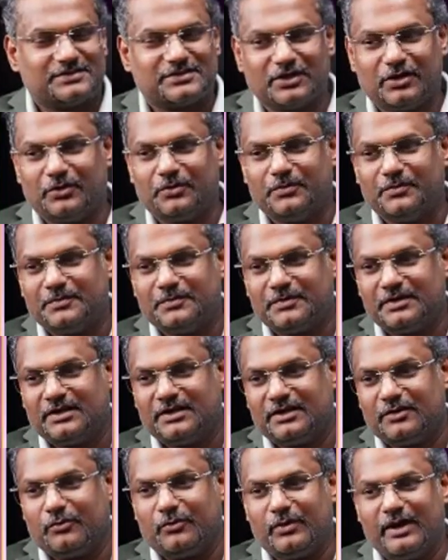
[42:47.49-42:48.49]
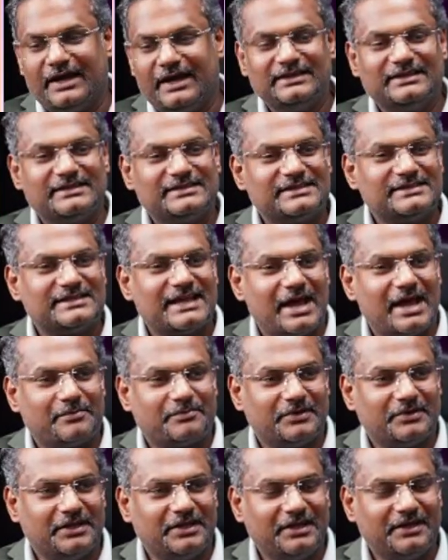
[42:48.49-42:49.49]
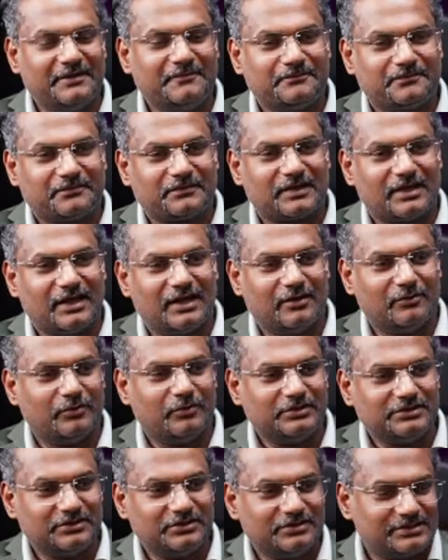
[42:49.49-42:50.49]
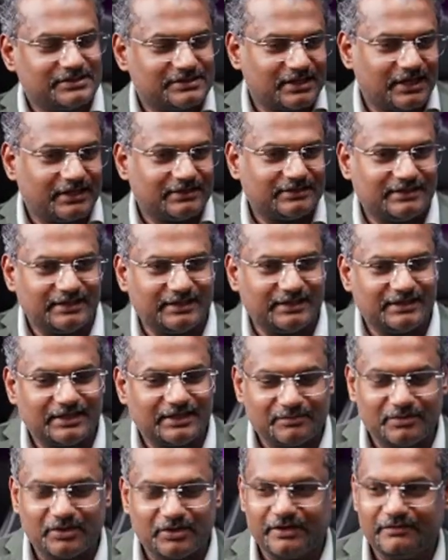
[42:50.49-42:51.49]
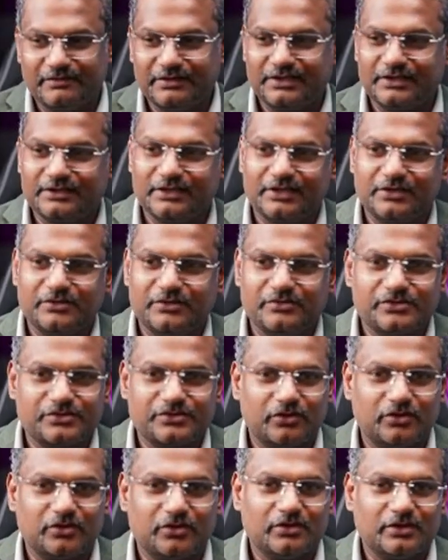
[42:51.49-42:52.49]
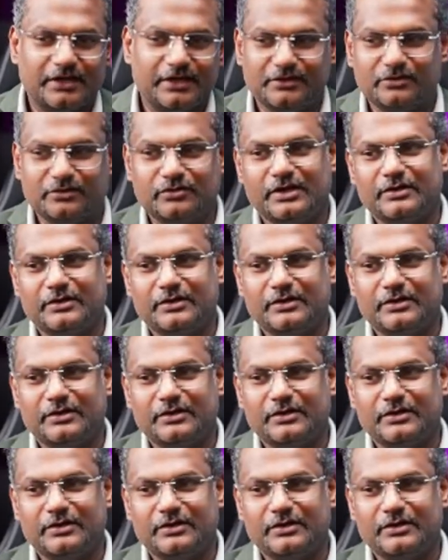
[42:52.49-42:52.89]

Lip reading: So while this is happening, I want you to start thinking about everything that you saw.